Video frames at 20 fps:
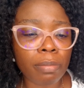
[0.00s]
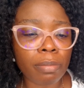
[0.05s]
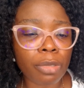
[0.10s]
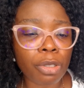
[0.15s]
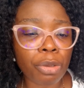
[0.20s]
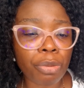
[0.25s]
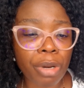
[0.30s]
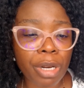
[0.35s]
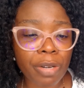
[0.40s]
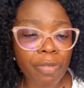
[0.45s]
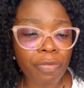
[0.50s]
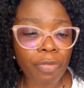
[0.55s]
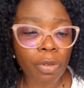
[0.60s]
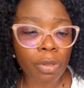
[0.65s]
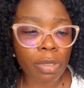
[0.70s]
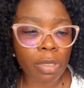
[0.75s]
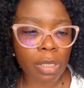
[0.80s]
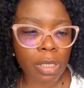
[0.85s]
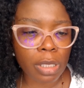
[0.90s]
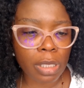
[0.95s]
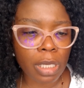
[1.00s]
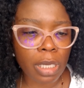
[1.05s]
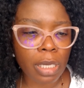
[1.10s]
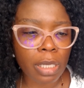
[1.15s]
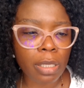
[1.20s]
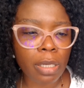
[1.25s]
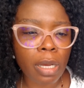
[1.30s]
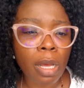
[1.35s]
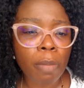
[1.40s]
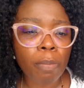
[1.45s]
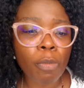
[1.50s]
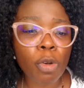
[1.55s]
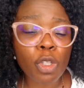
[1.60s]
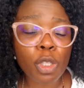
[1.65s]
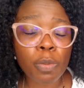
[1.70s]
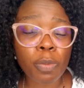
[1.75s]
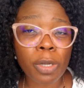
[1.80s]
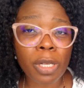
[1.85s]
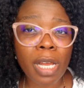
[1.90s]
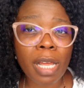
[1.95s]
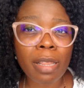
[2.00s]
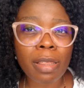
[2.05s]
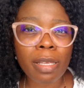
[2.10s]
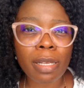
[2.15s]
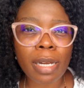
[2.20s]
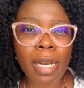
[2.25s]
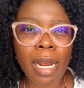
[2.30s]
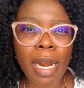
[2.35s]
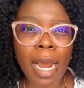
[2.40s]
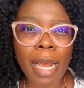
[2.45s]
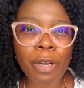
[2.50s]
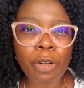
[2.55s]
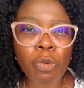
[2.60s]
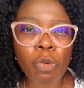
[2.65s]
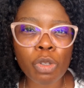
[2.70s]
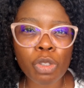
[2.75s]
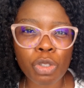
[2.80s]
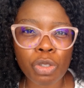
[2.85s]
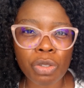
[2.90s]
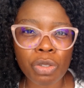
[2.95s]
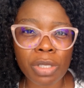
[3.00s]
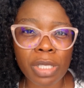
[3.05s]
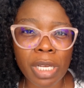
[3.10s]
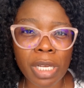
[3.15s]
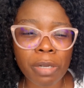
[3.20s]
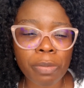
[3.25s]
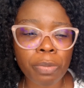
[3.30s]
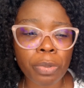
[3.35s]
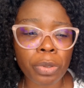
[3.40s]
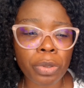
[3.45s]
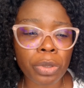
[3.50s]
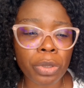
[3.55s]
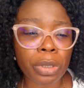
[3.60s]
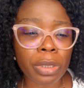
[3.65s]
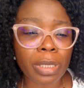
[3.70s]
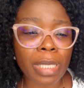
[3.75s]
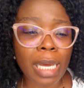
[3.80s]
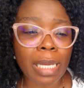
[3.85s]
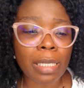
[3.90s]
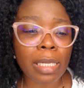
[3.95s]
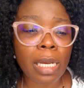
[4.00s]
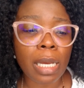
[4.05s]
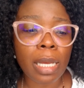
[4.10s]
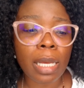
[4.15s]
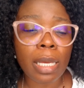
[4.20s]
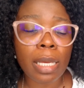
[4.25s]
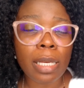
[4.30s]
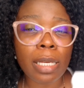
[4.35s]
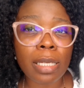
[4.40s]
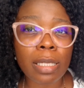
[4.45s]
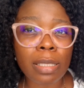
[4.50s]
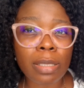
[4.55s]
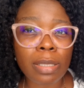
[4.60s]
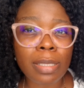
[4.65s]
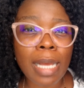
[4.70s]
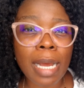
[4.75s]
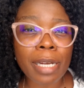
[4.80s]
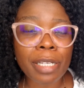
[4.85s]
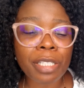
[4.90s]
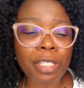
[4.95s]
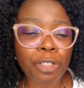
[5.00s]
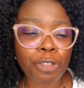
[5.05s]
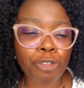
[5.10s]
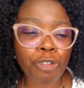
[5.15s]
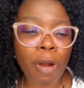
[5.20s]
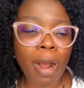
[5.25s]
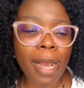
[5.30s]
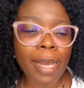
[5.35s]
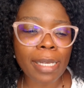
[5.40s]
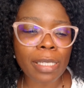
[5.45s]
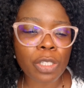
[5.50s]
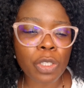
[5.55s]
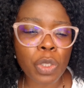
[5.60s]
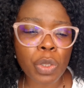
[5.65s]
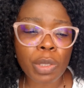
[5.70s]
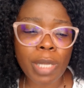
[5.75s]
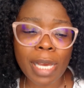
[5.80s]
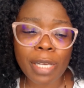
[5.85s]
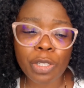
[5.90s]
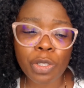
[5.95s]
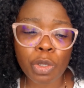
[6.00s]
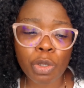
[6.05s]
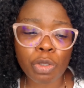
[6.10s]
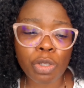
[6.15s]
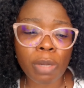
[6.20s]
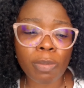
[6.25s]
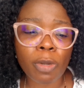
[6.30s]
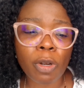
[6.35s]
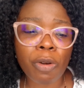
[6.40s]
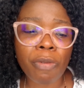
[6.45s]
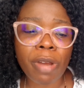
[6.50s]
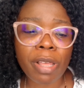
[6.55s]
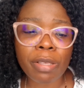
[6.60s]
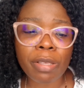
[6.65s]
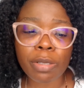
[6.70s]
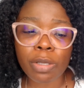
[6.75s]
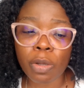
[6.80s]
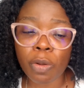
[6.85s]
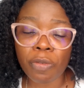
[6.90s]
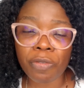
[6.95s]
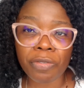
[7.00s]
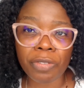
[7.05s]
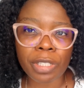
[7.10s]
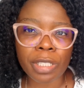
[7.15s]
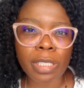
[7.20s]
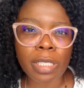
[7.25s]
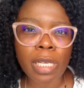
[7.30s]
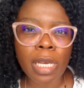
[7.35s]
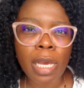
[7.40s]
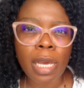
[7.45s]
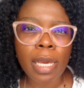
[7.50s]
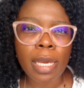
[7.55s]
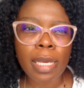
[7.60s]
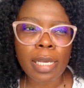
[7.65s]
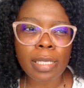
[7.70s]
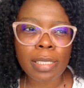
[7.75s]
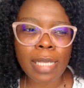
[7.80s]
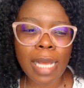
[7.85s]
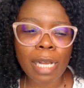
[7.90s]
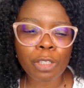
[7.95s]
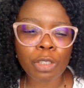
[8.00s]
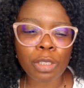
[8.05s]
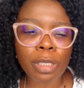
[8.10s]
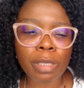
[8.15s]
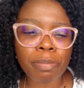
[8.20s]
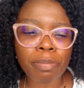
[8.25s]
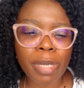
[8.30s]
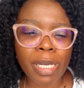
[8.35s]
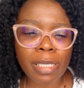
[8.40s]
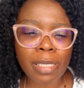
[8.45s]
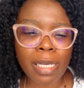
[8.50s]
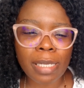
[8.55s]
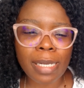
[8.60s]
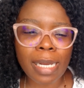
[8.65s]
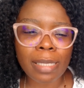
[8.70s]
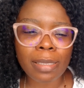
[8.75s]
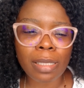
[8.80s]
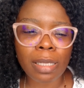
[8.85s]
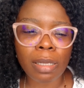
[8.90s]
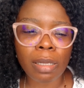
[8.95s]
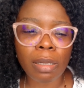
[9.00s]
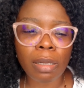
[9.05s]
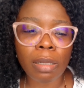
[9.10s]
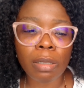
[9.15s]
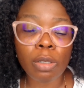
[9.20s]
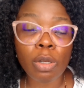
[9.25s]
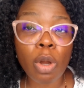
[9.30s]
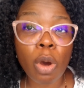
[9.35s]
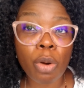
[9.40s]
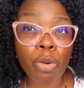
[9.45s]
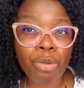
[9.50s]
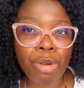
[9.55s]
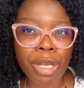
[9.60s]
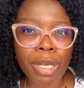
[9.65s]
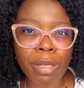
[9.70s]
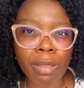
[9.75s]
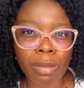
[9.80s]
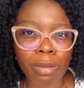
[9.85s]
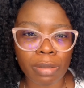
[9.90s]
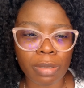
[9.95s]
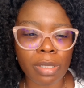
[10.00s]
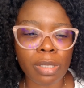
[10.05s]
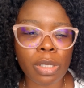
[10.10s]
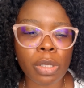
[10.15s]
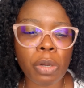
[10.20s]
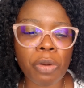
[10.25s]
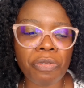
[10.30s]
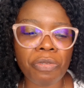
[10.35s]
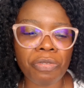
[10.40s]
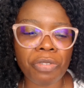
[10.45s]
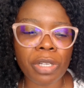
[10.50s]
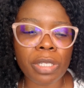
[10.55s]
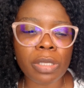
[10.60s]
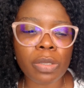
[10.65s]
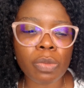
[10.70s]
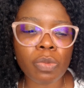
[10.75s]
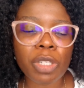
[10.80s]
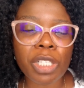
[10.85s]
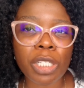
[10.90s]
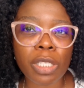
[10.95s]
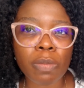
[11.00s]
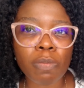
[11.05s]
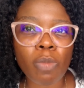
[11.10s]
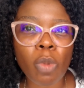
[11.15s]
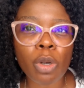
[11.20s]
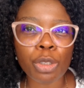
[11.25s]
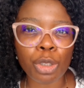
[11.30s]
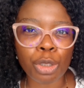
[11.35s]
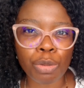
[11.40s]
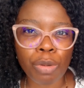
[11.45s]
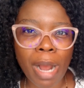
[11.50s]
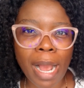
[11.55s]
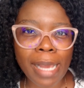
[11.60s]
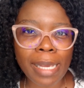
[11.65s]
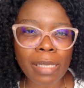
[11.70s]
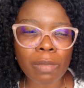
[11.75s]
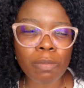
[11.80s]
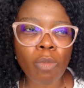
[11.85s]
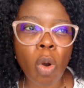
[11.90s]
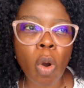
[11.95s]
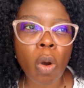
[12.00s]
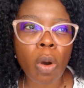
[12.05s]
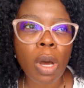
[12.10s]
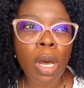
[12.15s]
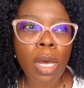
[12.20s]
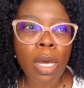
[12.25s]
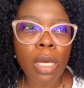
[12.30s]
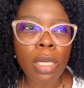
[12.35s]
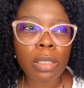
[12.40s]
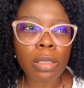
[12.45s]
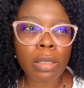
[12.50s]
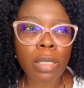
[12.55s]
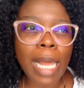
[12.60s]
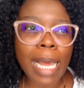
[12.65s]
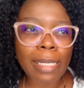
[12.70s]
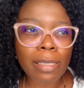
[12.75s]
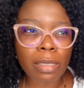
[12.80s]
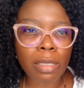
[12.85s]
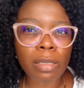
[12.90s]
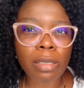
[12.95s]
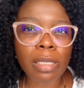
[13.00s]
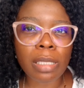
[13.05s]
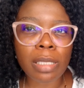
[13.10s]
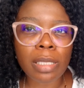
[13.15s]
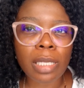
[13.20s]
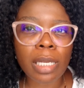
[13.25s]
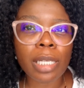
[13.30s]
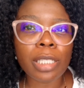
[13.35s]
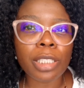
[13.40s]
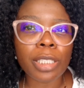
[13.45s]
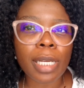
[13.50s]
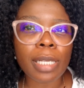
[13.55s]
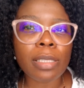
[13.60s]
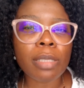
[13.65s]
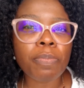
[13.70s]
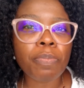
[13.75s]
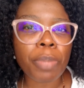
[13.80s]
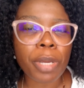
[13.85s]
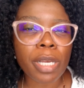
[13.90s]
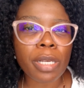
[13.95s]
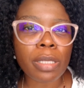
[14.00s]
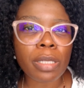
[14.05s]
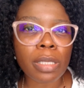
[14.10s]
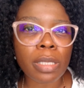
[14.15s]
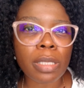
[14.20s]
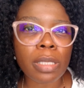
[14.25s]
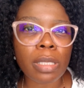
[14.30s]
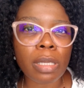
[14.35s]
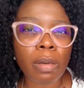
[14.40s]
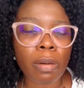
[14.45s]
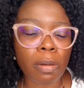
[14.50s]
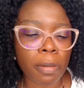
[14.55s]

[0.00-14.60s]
great for the skin. Most important thing, that I don't want to use any product that is drying. So like sodium lauryl sulfate is actually better than the lauryl sulfate, which is more drying, more like the detergent based